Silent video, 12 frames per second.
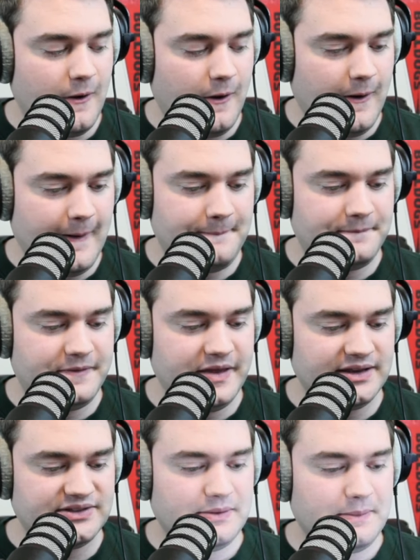on
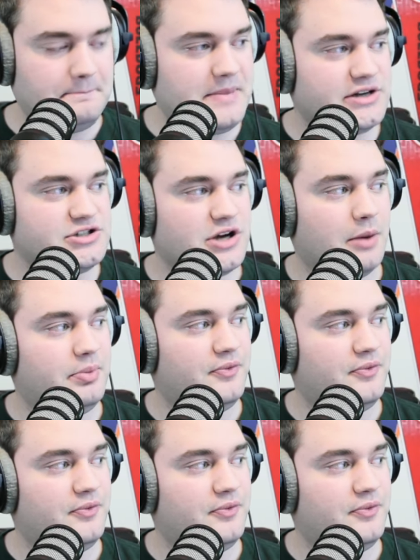this matchup.